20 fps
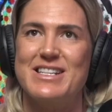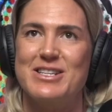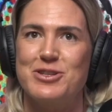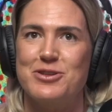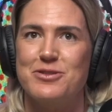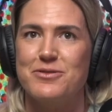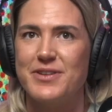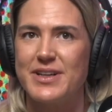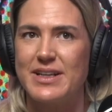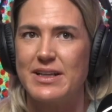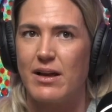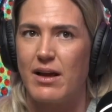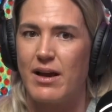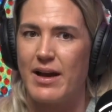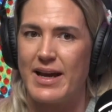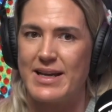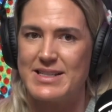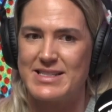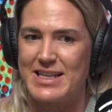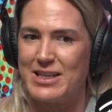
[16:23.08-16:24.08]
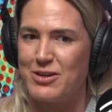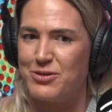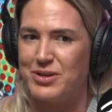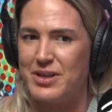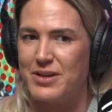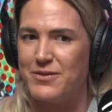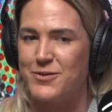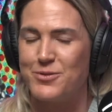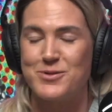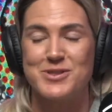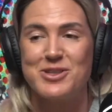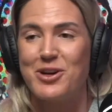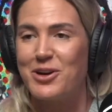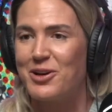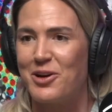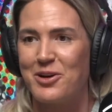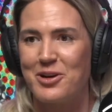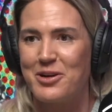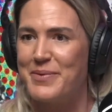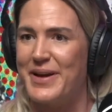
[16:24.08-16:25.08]
did you realise that your gift was
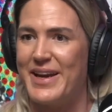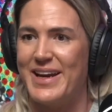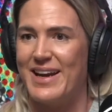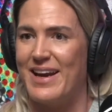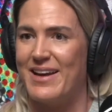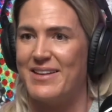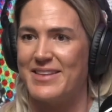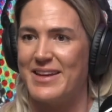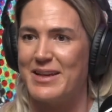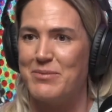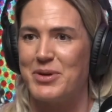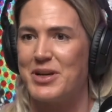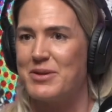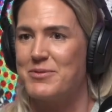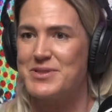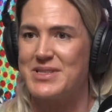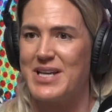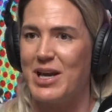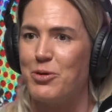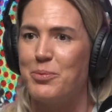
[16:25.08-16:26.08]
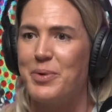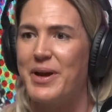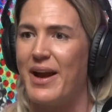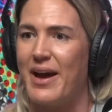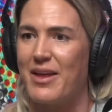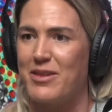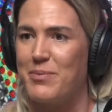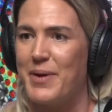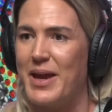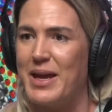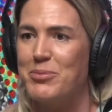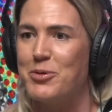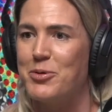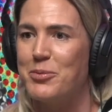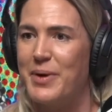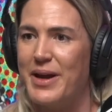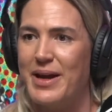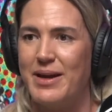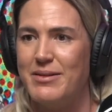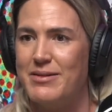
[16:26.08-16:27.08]
no longer being an athlete, but it was helping other
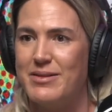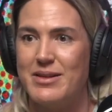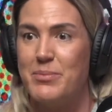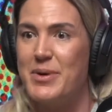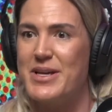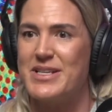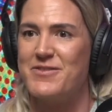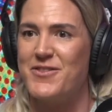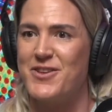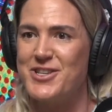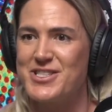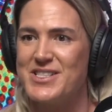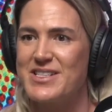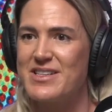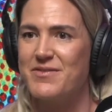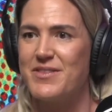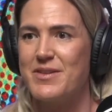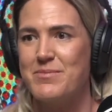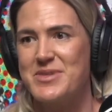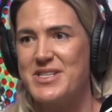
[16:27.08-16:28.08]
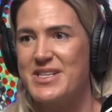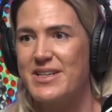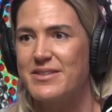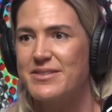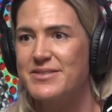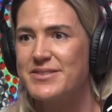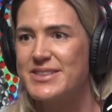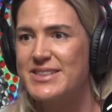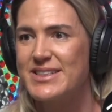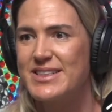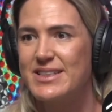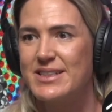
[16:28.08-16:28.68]
people be the best versions of themselves?